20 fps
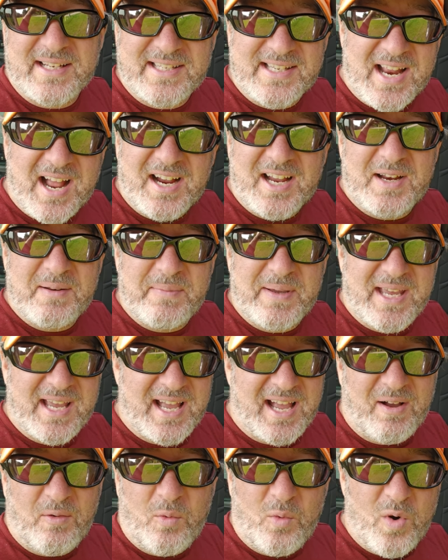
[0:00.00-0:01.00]
It's not going to be
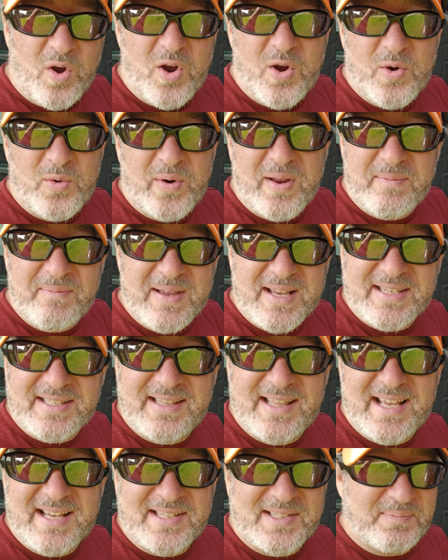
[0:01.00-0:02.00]
a, woo, we
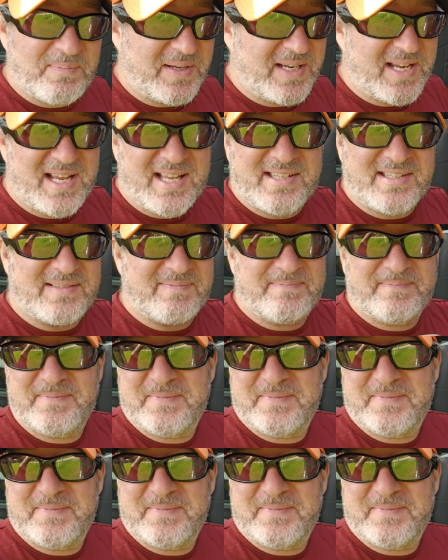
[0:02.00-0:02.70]
missed this because